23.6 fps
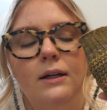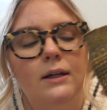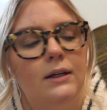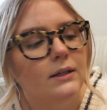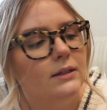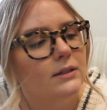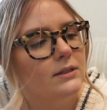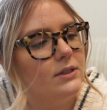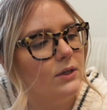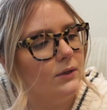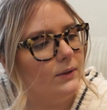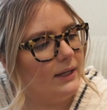
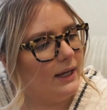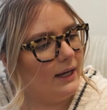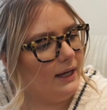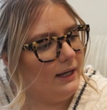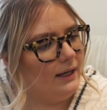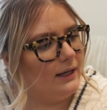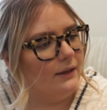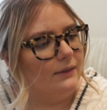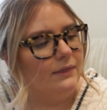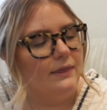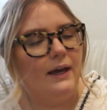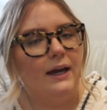So
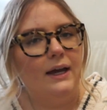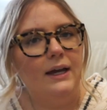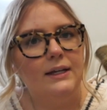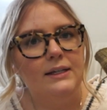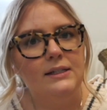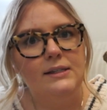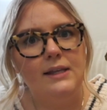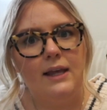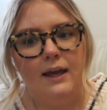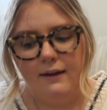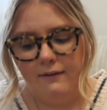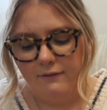yeah, that
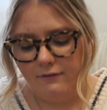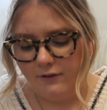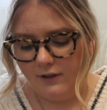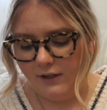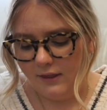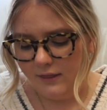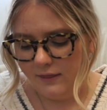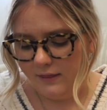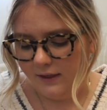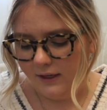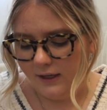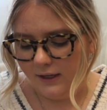is
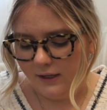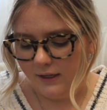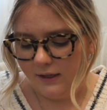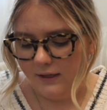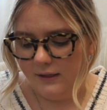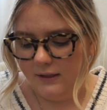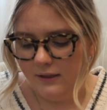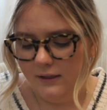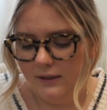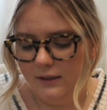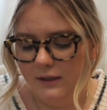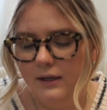
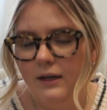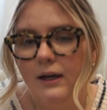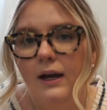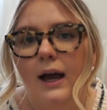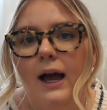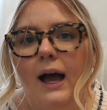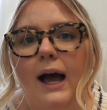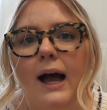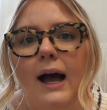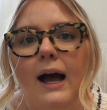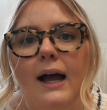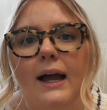everything
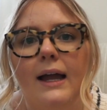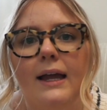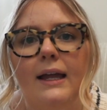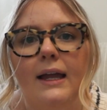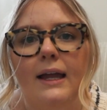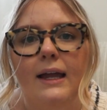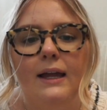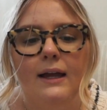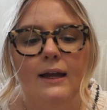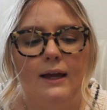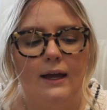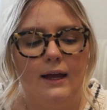
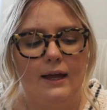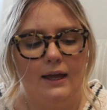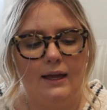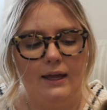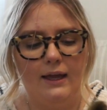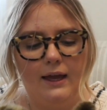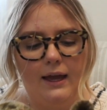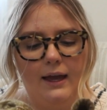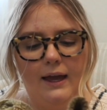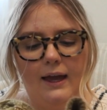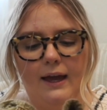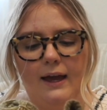I
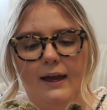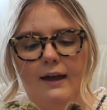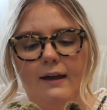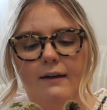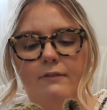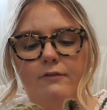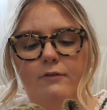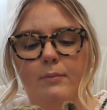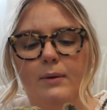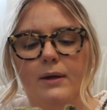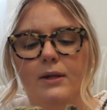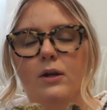
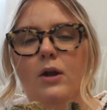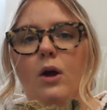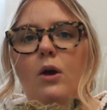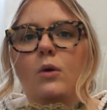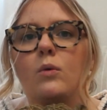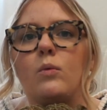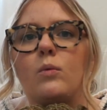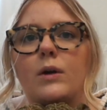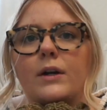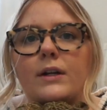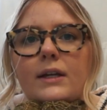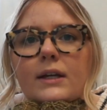have been
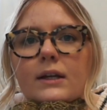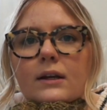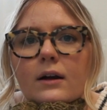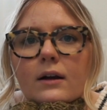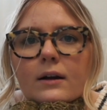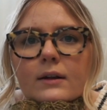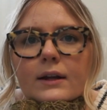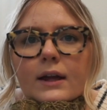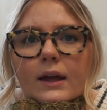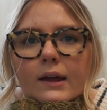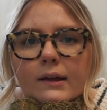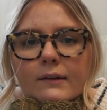working
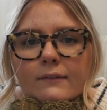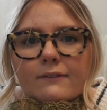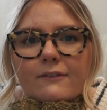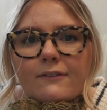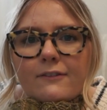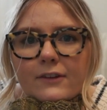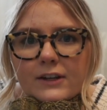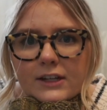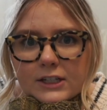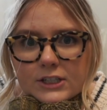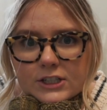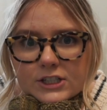on and
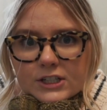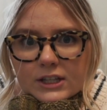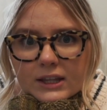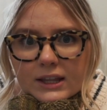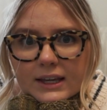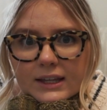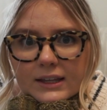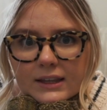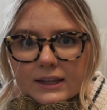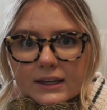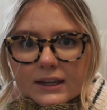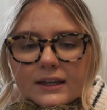finished
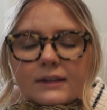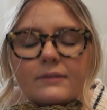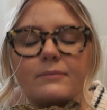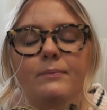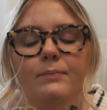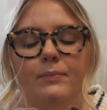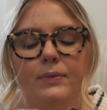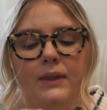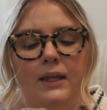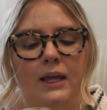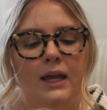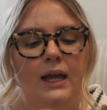lately.
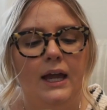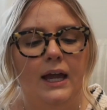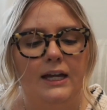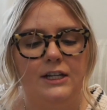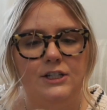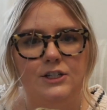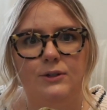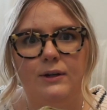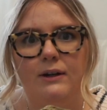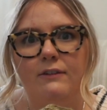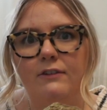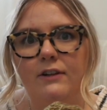I
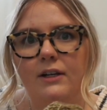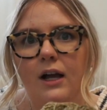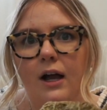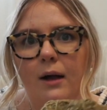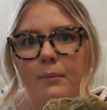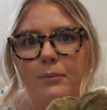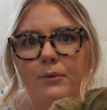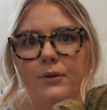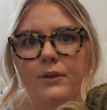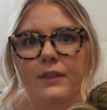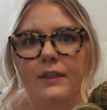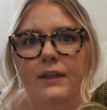do have a
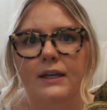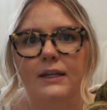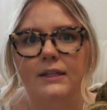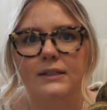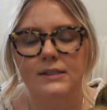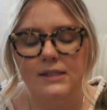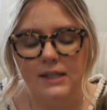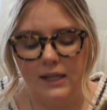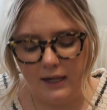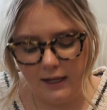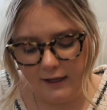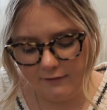couple things
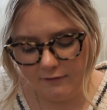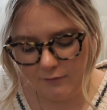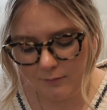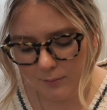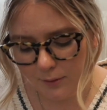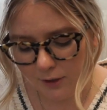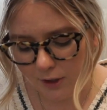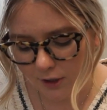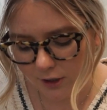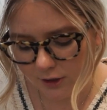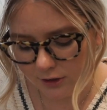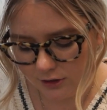that I've
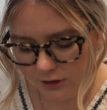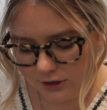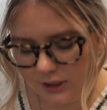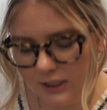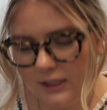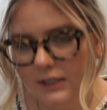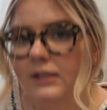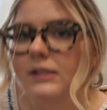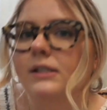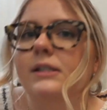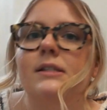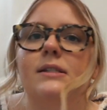
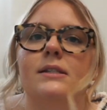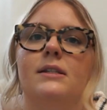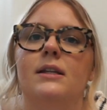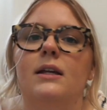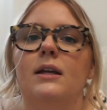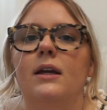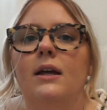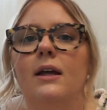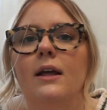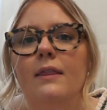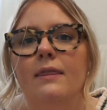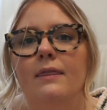purchased
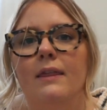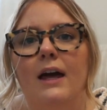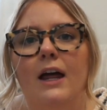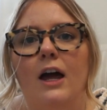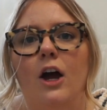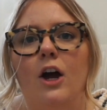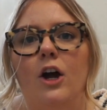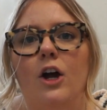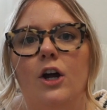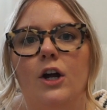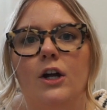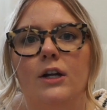that
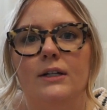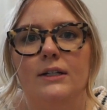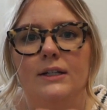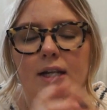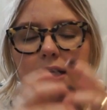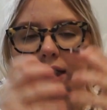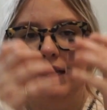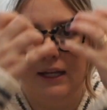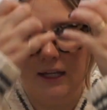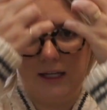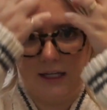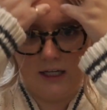are
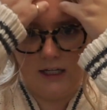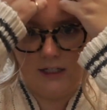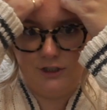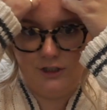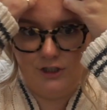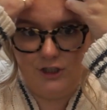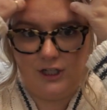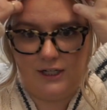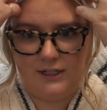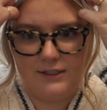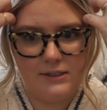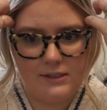knitting
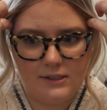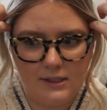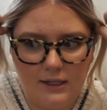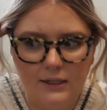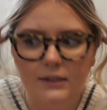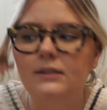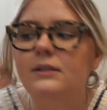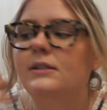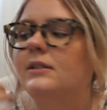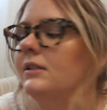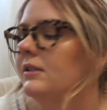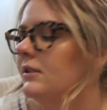
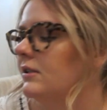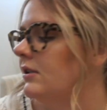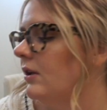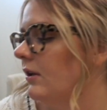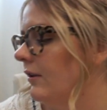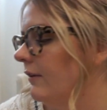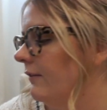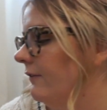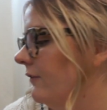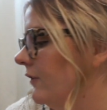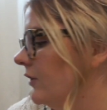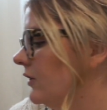adjacent. So
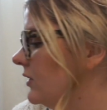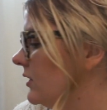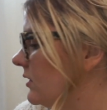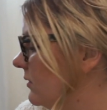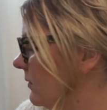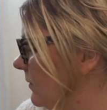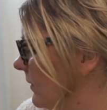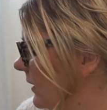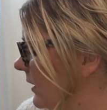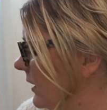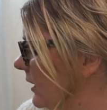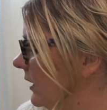the first
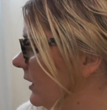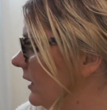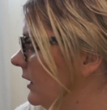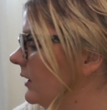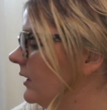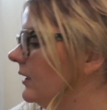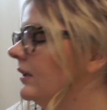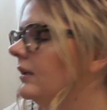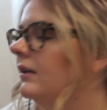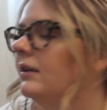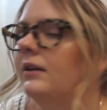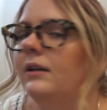one
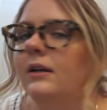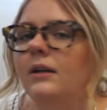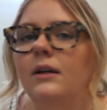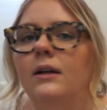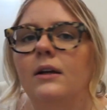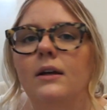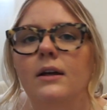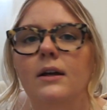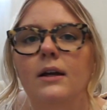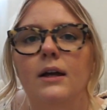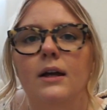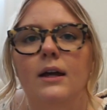
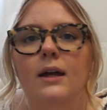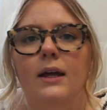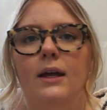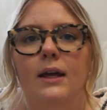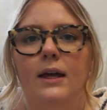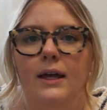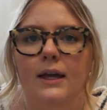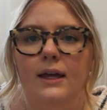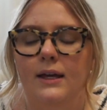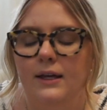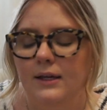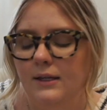
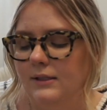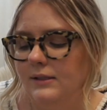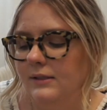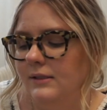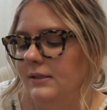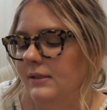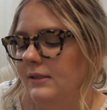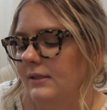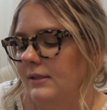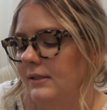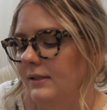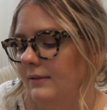
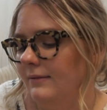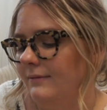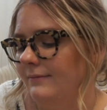is